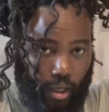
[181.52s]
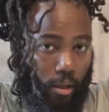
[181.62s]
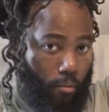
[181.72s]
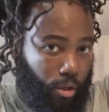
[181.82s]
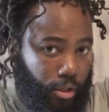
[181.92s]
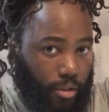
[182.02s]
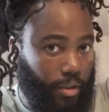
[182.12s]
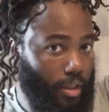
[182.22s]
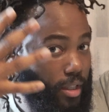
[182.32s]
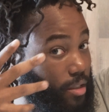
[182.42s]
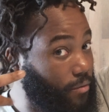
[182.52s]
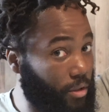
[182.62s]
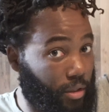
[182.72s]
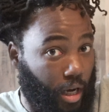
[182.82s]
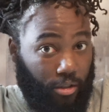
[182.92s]
And when you're doing this, if
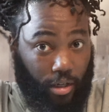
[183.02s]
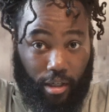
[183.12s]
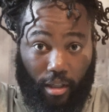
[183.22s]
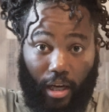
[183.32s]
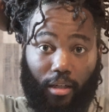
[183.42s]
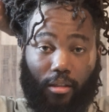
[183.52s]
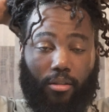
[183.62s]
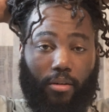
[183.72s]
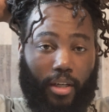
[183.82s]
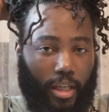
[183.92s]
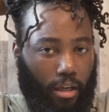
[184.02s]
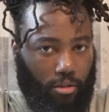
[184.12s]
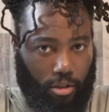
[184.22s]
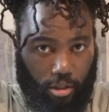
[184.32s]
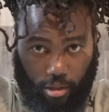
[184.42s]
you're not trying to like stretch
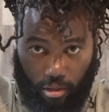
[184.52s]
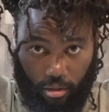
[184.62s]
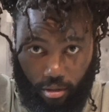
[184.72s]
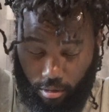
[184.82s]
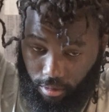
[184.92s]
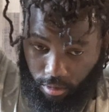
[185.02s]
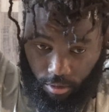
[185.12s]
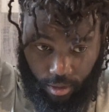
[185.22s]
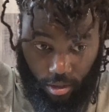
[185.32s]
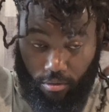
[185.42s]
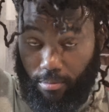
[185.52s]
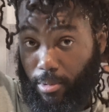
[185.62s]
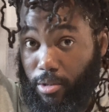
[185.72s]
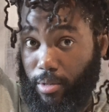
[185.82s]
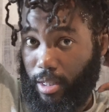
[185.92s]
out your results from
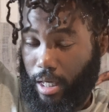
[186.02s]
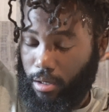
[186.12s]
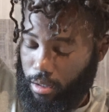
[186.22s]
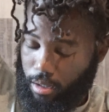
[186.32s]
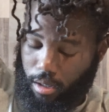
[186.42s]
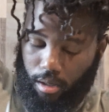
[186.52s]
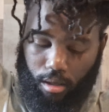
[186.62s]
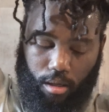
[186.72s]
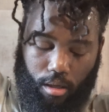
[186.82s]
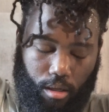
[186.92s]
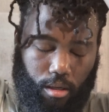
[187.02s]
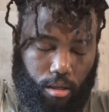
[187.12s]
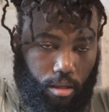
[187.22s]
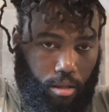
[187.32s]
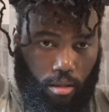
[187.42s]
your twist out,
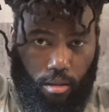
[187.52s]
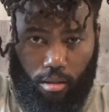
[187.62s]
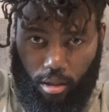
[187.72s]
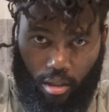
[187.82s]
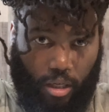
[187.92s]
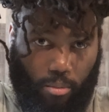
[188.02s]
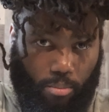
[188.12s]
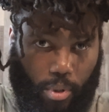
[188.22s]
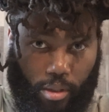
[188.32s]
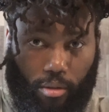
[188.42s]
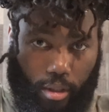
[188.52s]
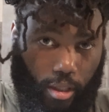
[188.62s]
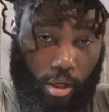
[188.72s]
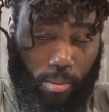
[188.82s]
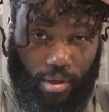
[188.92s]
just like bundle it
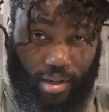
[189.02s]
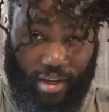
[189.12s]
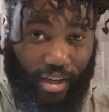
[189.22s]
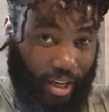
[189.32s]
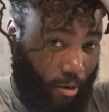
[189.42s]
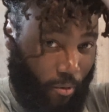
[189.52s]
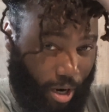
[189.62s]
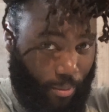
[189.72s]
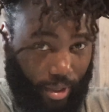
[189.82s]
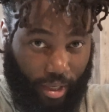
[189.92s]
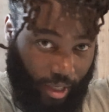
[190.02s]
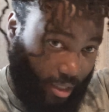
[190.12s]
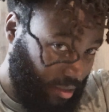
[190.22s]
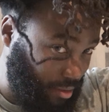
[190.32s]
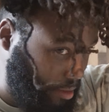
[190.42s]
up and wipe it and like
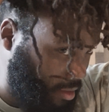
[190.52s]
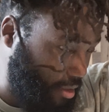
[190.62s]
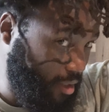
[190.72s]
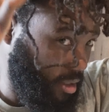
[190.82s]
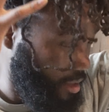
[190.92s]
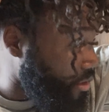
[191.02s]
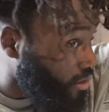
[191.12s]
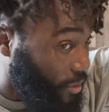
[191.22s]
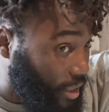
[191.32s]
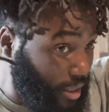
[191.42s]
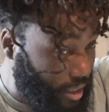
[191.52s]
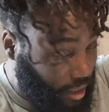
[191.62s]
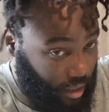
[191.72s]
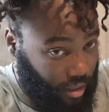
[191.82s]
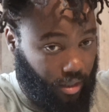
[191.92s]
squeeze it
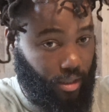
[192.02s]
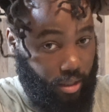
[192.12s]
in,